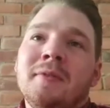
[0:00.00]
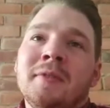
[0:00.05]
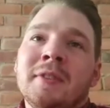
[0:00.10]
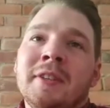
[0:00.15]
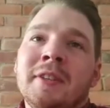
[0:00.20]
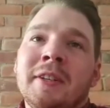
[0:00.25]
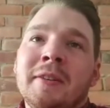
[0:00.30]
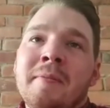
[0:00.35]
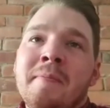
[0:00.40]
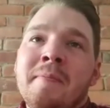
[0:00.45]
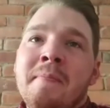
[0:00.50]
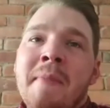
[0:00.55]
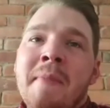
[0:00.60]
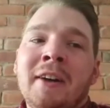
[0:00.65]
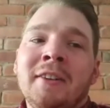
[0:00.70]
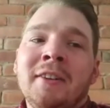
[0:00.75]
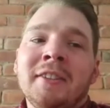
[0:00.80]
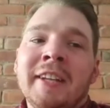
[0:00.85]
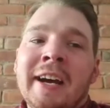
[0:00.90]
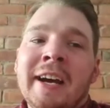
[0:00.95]

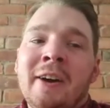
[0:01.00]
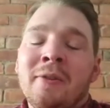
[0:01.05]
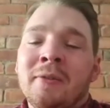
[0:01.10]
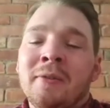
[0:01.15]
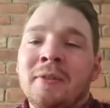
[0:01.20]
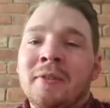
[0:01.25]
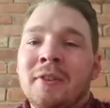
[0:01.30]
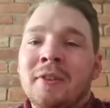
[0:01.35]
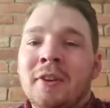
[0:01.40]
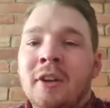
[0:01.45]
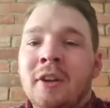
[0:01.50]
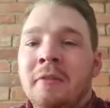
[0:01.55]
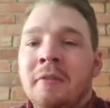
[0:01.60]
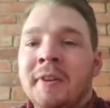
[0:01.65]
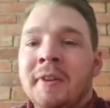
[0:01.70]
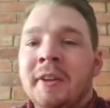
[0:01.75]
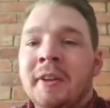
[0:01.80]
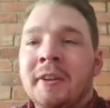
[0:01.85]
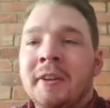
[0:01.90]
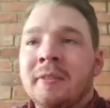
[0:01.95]
meltdown
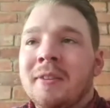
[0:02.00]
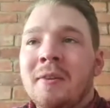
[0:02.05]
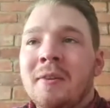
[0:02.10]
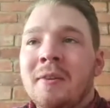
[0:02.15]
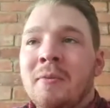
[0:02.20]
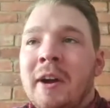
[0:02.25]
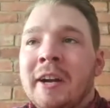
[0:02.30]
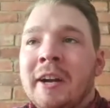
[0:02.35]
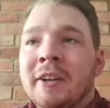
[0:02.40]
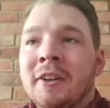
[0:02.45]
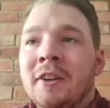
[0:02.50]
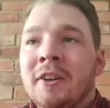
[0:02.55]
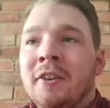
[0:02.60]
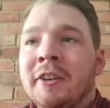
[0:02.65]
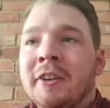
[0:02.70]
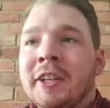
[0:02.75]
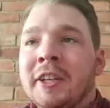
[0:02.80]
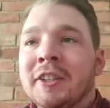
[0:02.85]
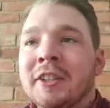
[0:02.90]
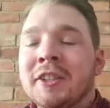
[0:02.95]
over what I could
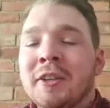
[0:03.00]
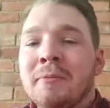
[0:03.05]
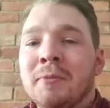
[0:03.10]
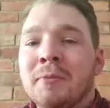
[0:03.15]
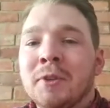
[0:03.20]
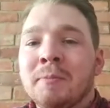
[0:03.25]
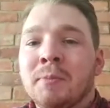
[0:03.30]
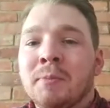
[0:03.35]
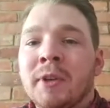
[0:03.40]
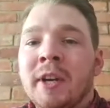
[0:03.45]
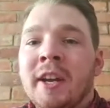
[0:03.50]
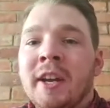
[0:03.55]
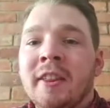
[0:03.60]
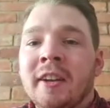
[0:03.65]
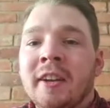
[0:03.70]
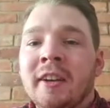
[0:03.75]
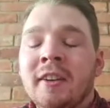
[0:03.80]
only assume was breathing